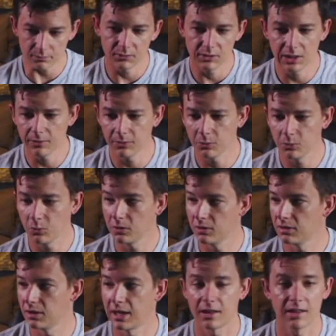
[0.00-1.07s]
even
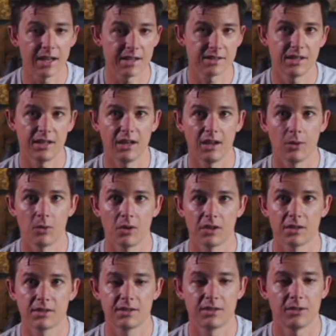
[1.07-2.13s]
like last night, I
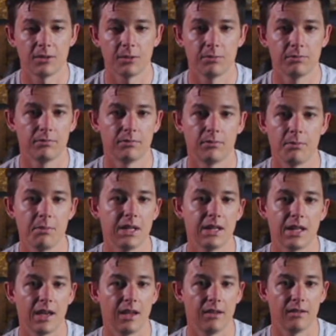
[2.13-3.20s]
worked till
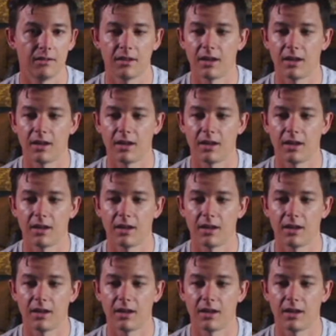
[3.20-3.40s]
midnight.